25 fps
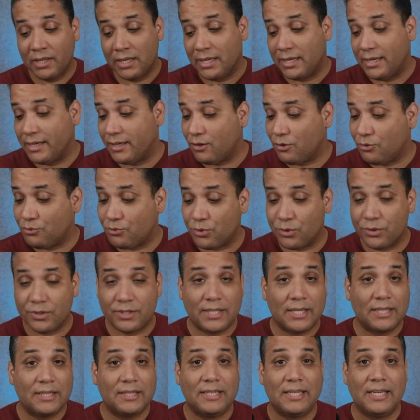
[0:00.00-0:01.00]
And of course,
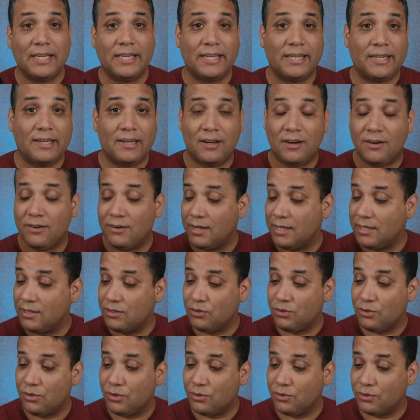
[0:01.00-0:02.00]
at the end, I'll let
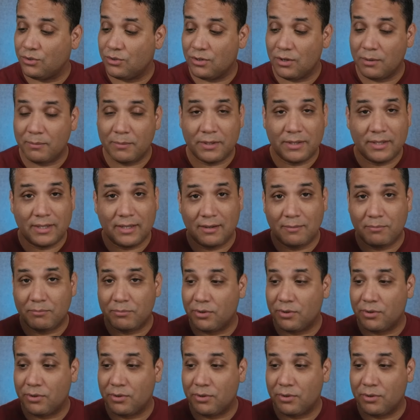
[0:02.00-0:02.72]
you know some of the